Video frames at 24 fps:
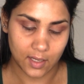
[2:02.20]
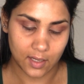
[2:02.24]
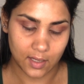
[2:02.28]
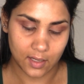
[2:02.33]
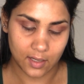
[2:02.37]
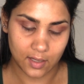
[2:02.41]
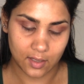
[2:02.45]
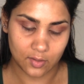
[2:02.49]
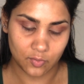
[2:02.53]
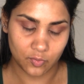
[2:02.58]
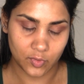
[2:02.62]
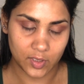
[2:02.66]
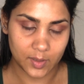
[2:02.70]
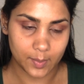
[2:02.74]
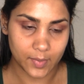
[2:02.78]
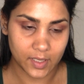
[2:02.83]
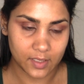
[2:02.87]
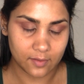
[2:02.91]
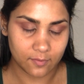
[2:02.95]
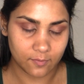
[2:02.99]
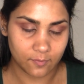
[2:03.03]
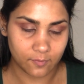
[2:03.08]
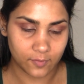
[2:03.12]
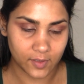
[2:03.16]
and with
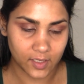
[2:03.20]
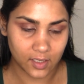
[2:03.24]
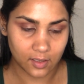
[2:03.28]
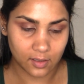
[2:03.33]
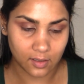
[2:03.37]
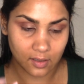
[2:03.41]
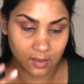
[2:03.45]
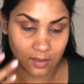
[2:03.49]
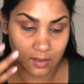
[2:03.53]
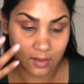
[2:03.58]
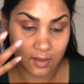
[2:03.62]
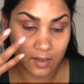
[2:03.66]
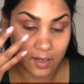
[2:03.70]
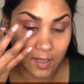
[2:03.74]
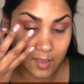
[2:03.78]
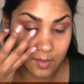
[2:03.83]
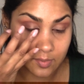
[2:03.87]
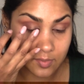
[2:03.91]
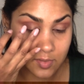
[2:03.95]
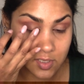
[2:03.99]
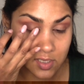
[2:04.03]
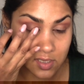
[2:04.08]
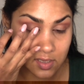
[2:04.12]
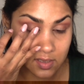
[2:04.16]
my finger
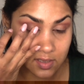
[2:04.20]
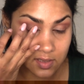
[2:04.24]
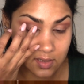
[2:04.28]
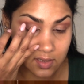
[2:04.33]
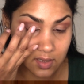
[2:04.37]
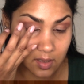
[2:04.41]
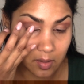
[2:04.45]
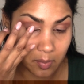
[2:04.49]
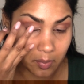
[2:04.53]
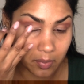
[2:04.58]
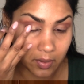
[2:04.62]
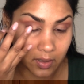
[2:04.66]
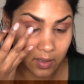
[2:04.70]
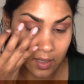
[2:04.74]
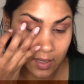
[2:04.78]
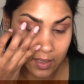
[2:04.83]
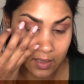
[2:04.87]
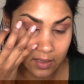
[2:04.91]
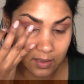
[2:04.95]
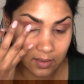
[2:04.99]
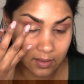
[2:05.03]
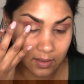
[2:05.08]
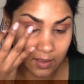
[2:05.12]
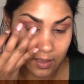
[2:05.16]
I'm just
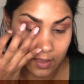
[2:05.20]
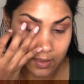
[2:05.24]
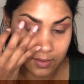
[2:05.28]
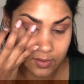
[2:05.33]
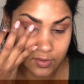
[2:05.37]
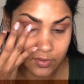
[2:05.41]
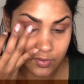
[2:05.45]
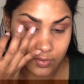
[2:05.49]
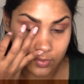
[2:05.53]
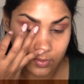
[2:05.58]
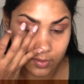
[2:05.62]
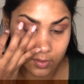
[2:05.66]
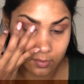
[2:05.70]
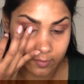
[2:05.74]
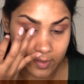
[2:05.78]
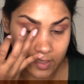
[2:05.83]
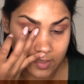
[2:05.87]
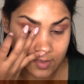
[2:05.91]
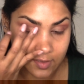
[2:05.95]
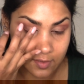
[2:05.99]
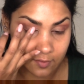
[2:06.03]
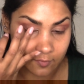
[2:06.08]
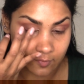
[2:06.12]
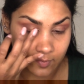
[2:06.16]
applying that to the
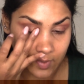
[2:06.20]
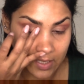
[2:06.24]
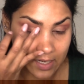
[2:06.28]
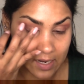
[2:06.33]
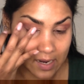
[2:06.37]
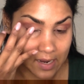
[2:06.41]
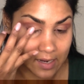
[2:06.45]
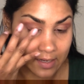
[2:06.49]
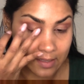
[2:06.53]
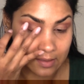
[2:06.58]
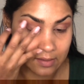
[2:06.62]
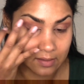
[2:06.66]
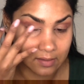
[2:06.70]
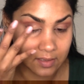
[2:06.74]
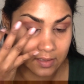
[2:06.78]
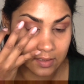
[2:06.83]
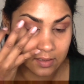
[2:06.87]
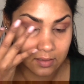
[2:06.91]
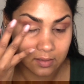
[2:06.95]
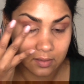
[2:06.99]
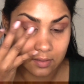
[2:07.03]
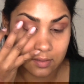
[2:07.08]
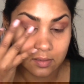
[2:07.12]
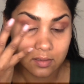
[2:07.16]
rest of my
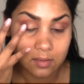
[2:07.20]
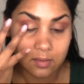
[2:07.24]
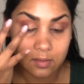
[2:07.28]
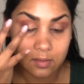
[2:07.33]
eyelid.